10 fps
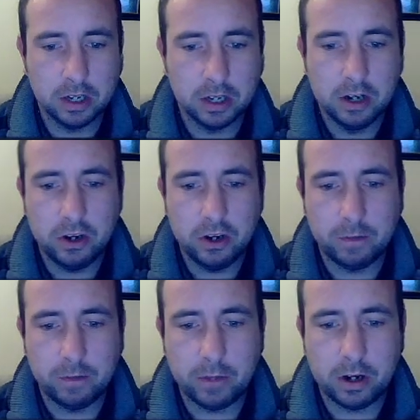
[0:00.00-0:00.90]

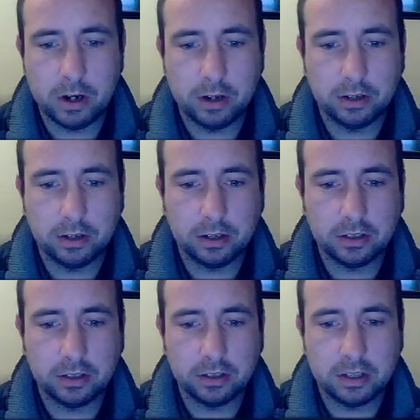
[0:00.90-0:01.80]
Number
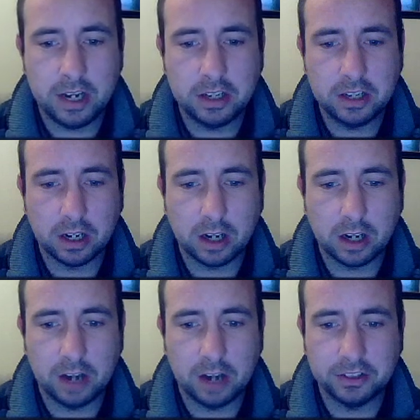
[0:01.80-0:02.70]
data
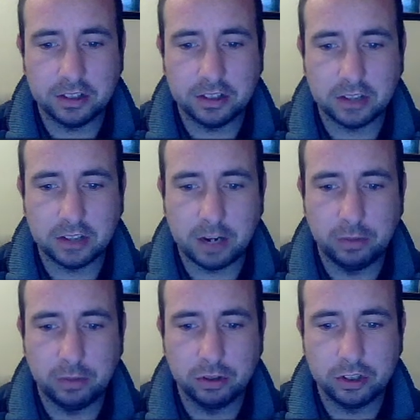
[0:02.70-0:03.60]
constants are
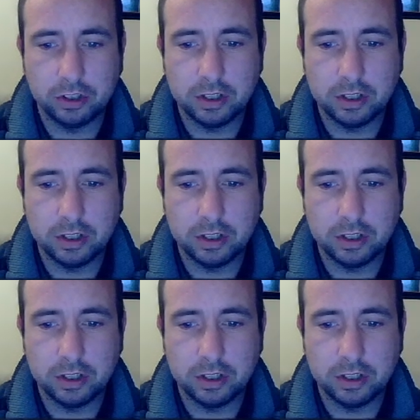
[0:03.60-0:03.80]
pushed